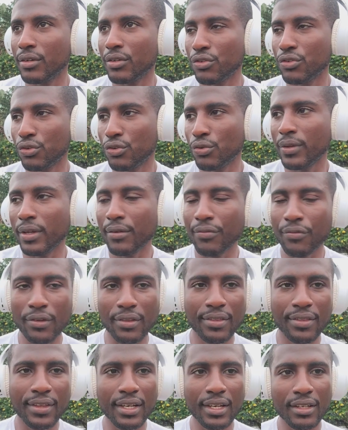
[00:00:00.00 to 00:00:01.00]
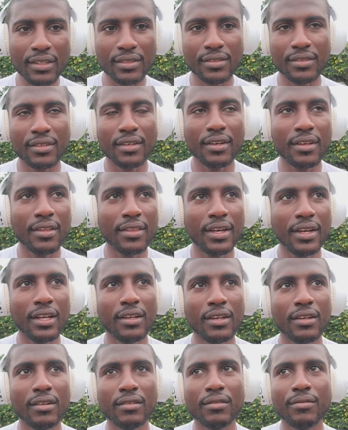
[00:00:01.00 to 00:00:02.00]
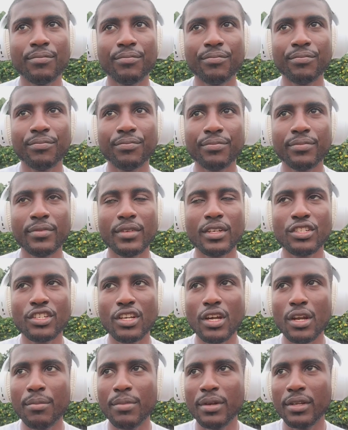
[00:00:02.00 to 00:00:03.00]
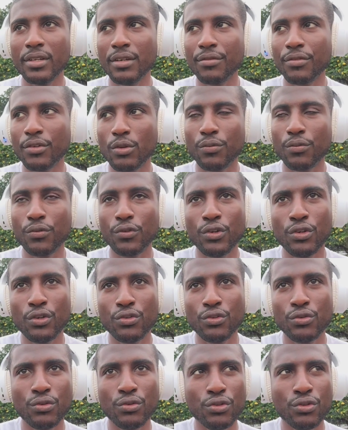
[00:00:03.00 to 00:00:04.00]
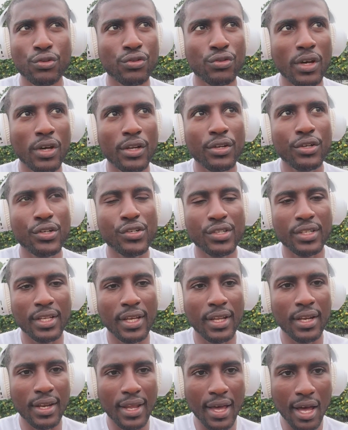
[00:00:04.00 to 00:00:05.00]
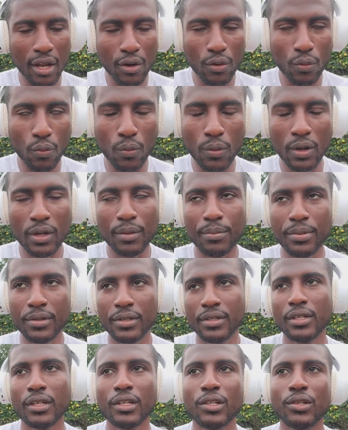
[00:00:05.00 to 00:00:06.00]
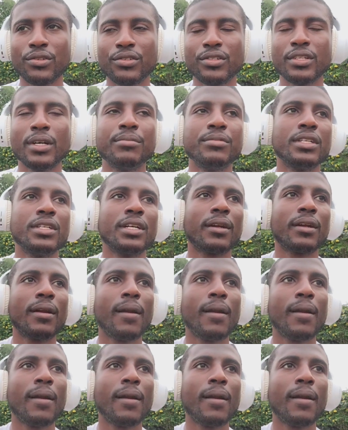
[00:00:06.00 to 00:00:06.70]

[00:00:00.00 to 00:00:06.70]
to different things, then it's going to be difficult for you to just understand that one particular subject.